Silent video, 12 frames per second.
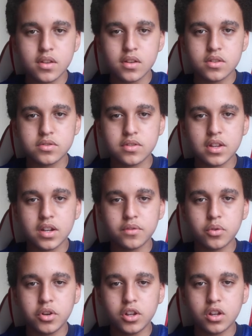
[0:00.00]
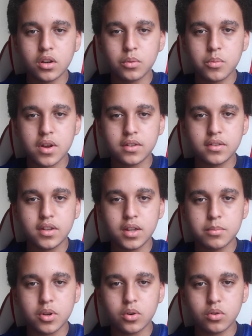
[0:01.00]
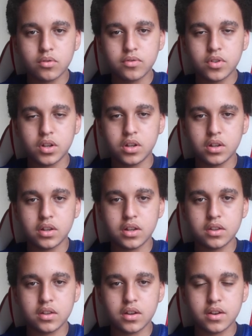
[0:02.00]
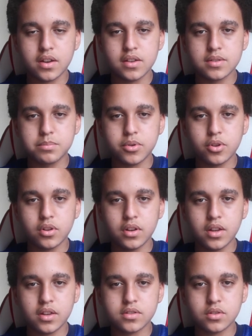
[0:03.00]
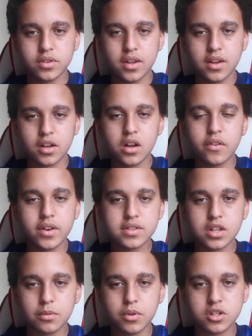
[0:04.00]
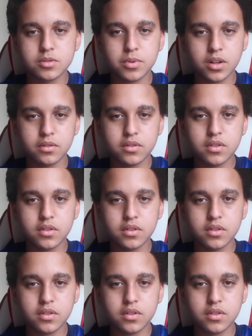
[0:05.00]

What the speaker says: So then I've only got one team in awful, and that is Burnley. So yeah, I can't really say much about